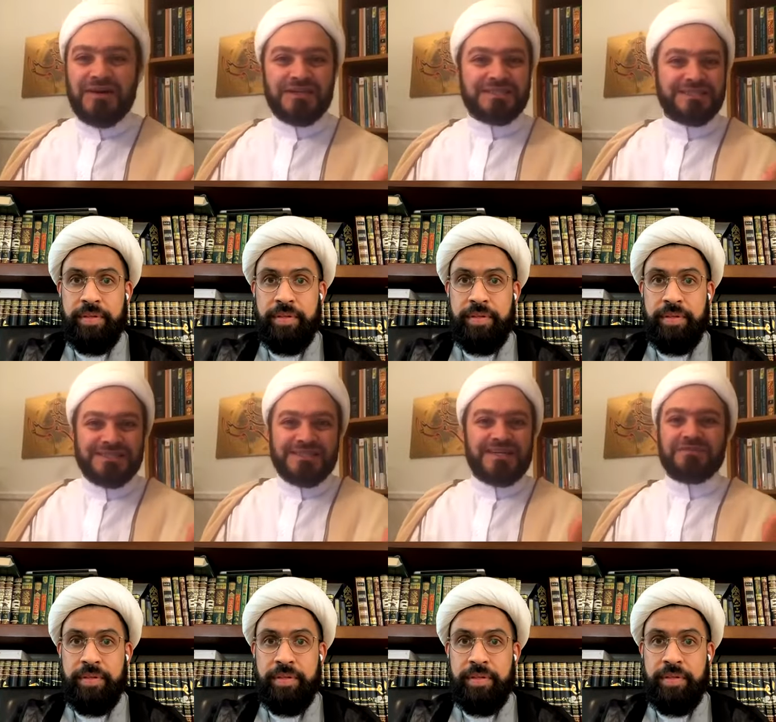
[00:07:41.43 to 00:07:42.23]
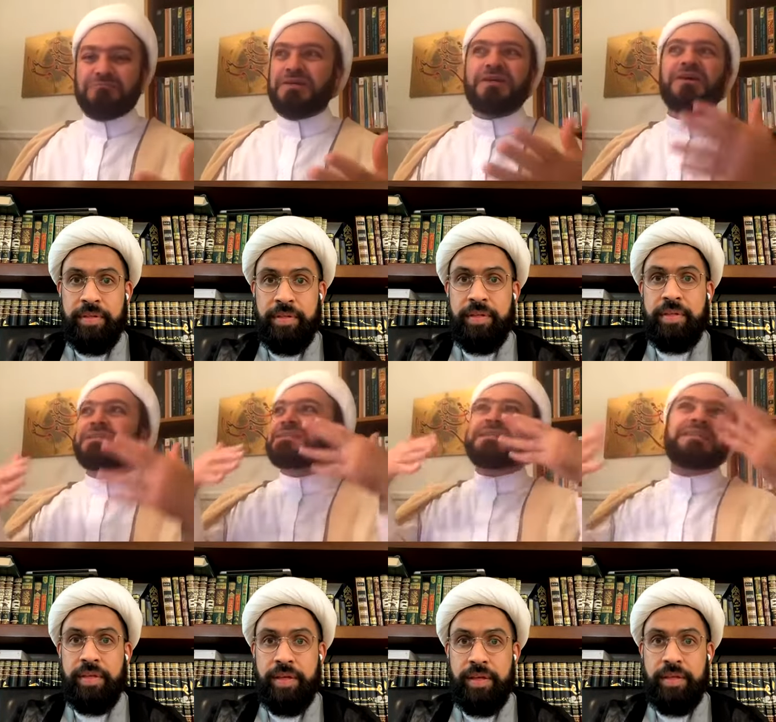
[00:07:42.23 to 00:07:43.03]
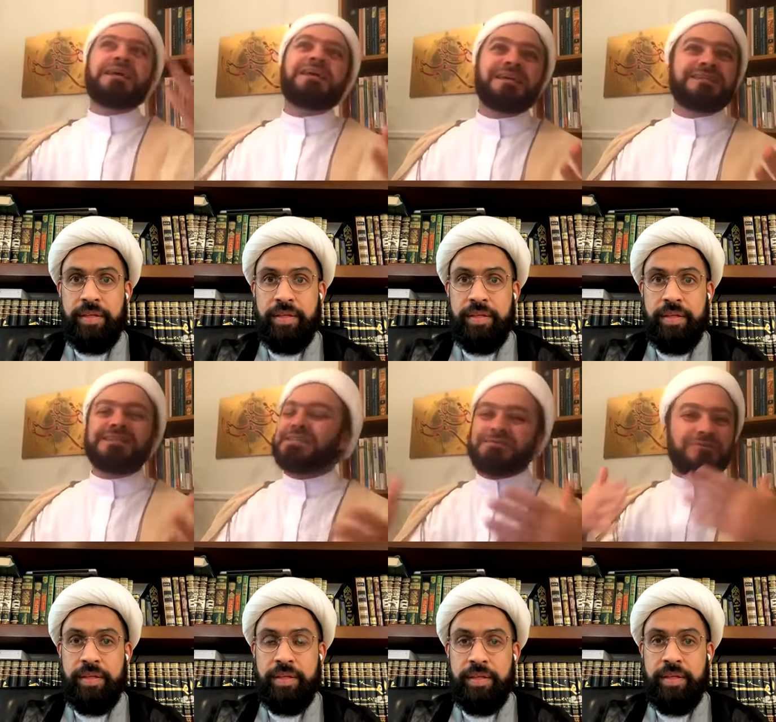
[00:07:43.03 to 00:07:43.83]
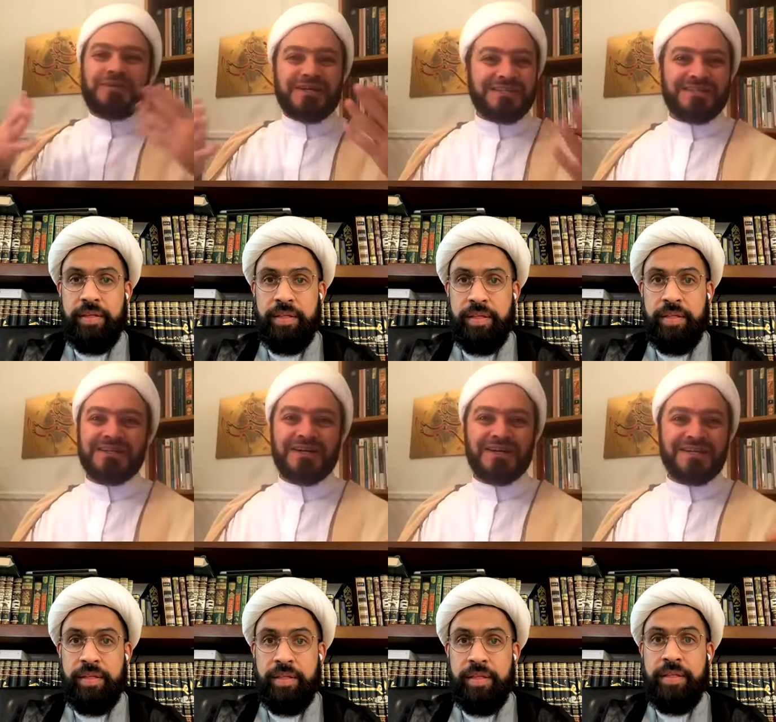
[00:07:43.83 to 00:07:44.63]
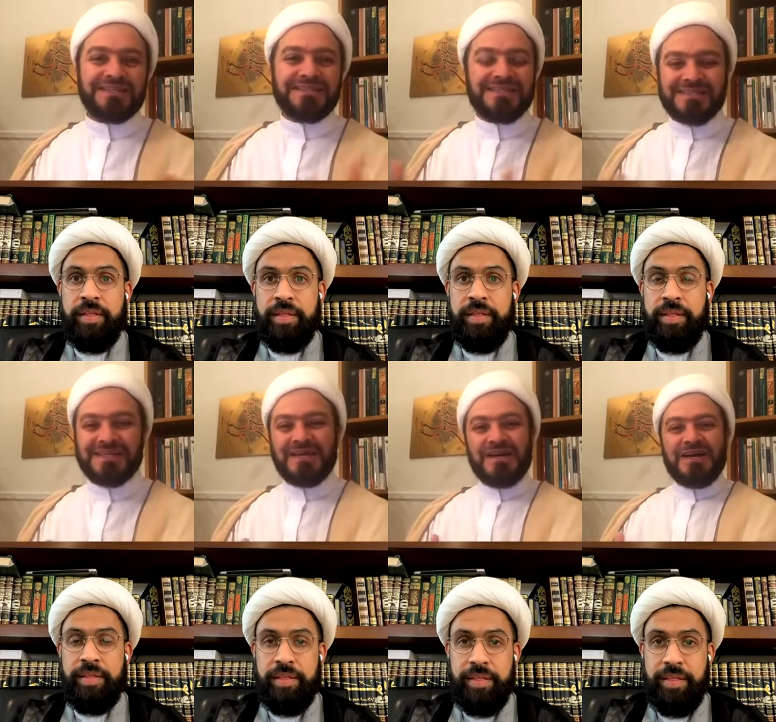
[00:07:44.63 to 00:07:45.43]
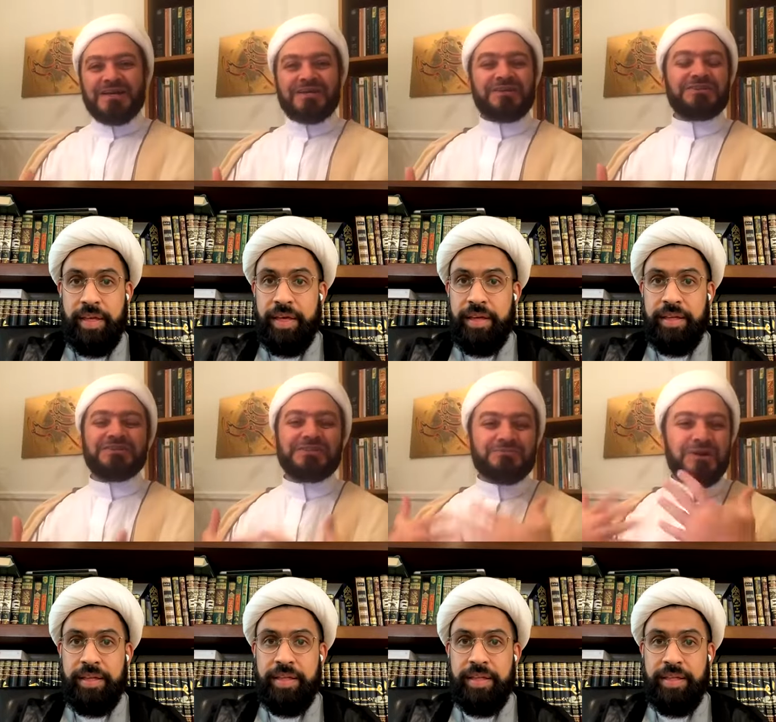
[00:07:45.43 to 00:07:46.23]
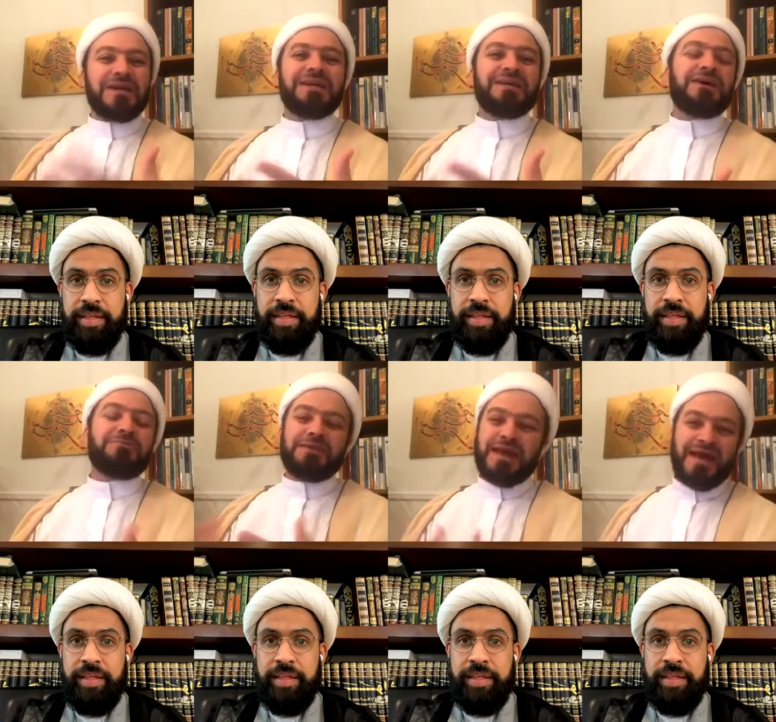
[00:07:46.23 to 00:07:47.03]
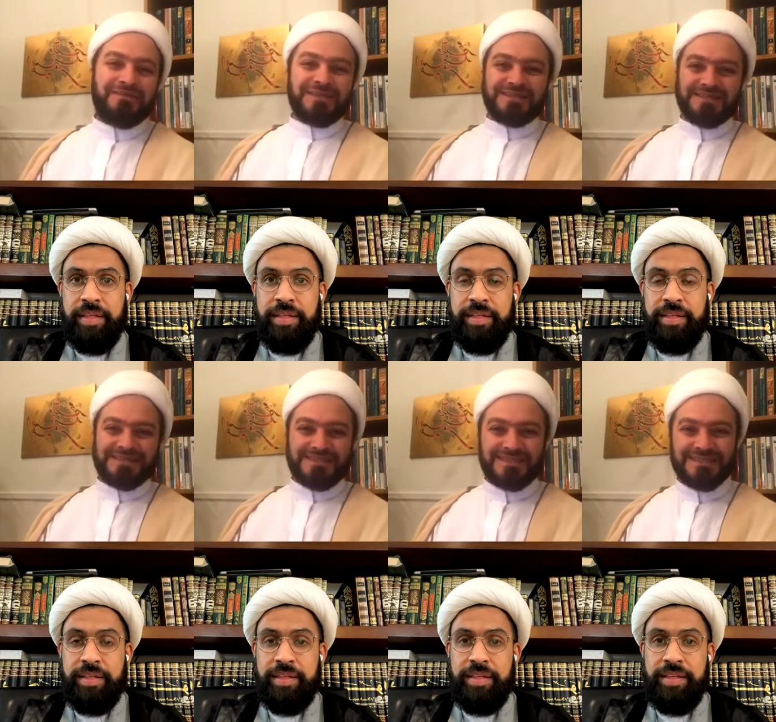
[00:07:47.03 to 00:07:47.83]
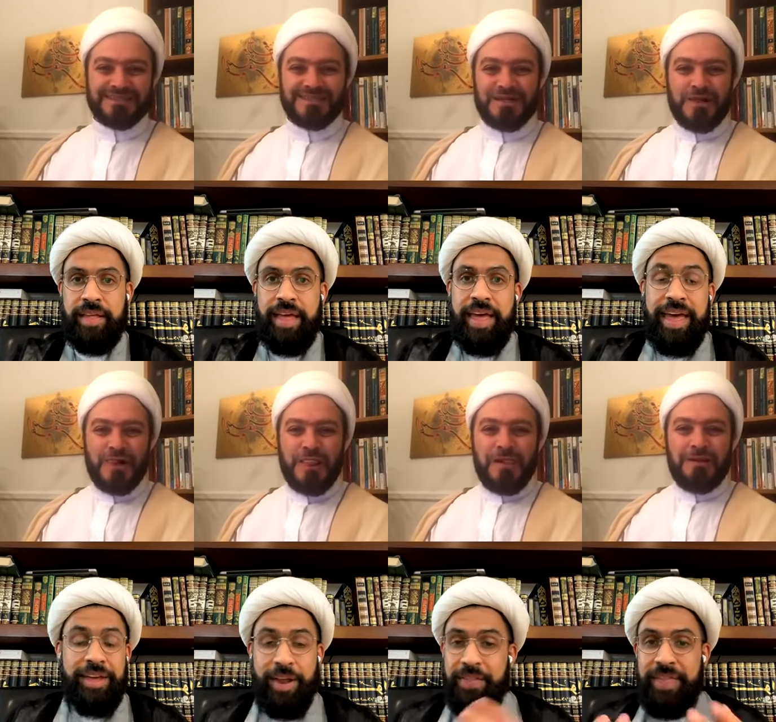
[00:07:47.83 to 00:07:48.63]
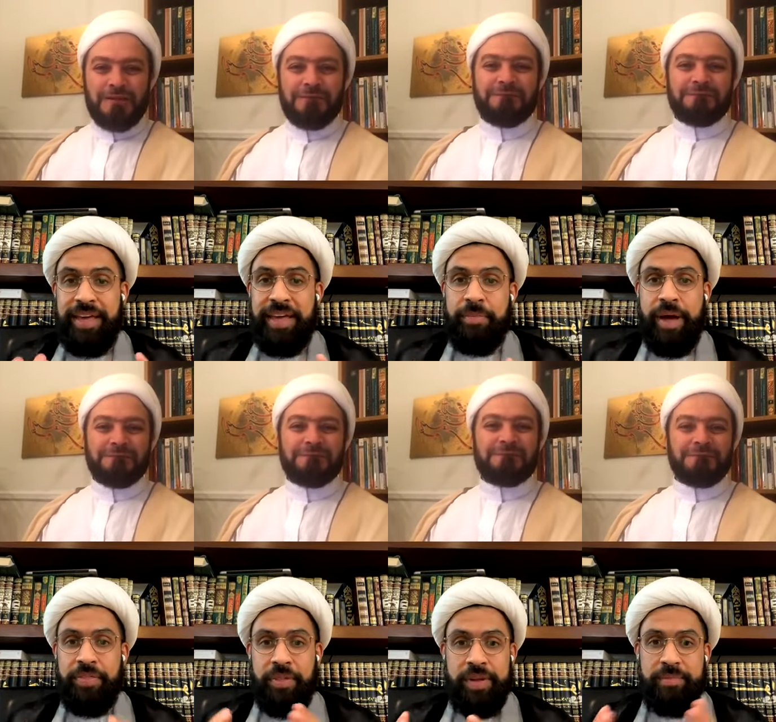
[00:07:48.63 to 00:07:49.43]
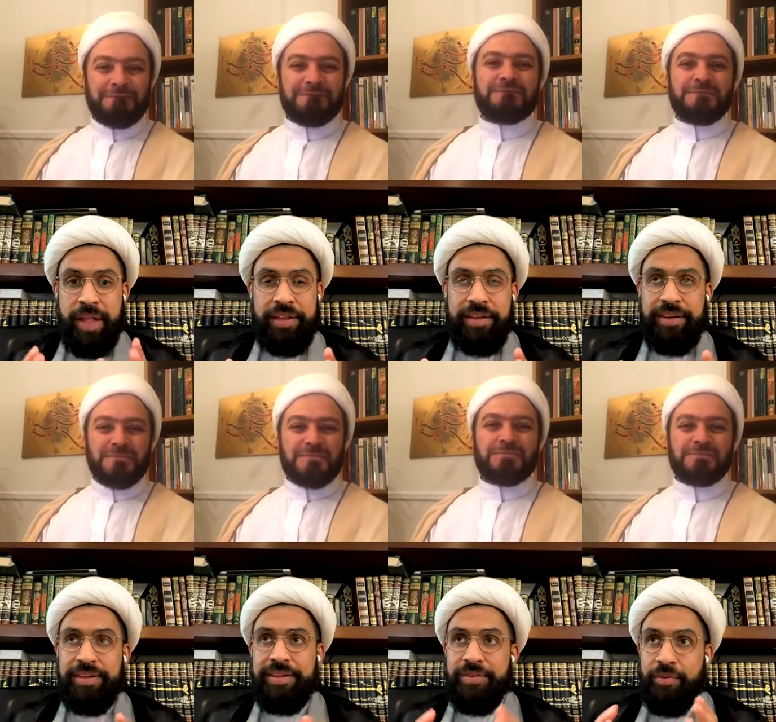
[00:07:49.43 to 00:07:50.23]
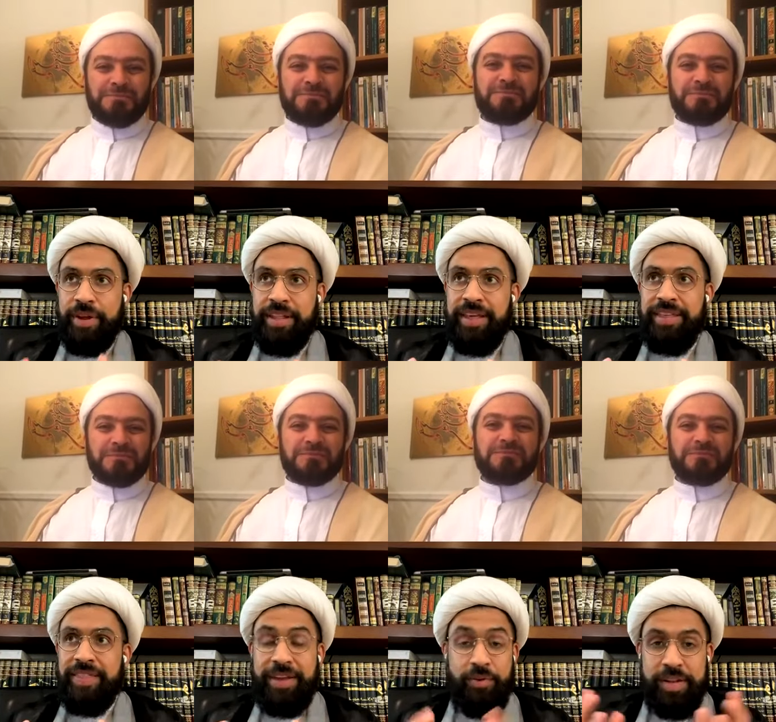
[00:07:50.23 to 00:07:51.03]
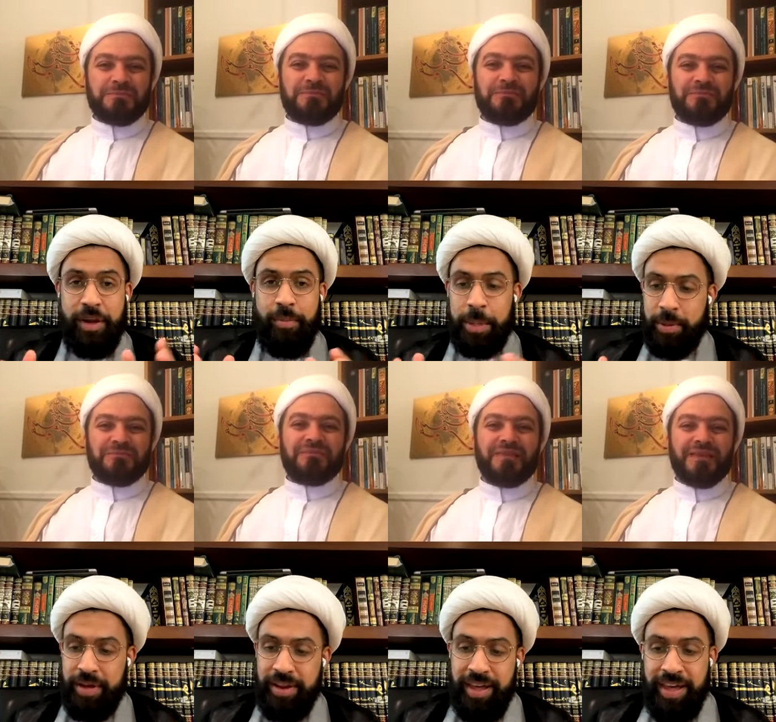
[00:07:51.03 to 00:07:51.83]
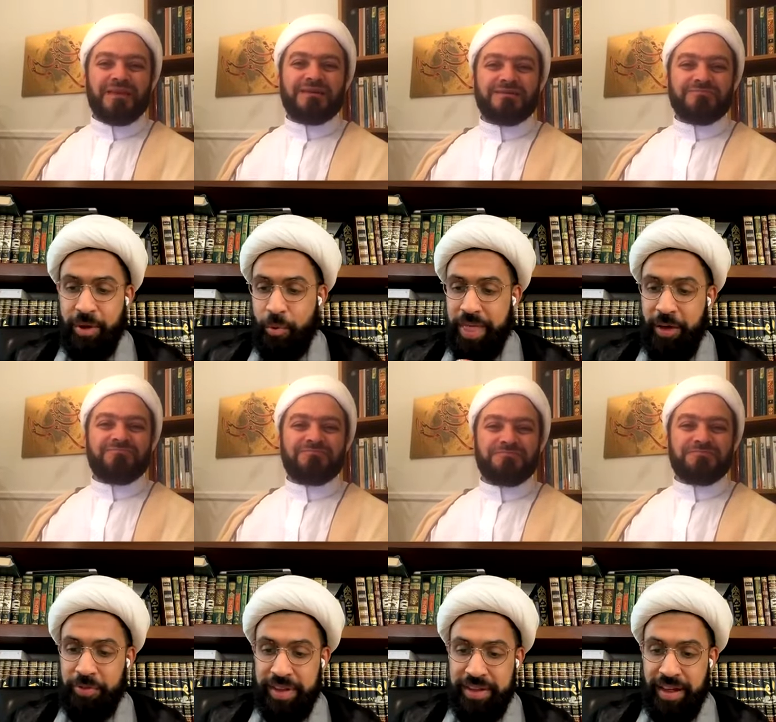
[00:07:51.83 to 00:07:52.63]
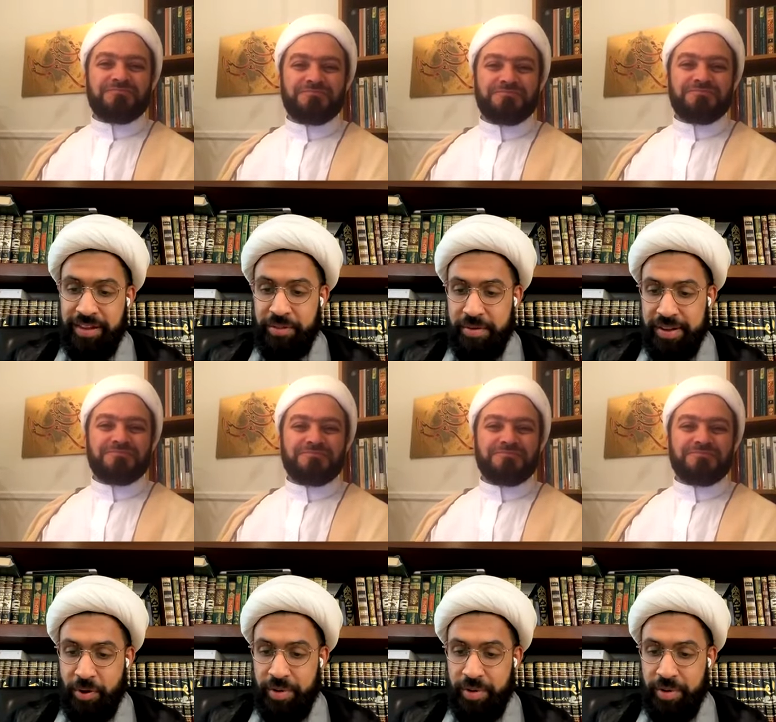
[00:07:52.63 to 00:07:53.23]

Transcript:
Speaker 1: us the sun because yeah. the day exists because the night exists yeah you know just waking up and having
Speaker 2: these things you know and thinking about those blessings really they do so much right without the sun there's no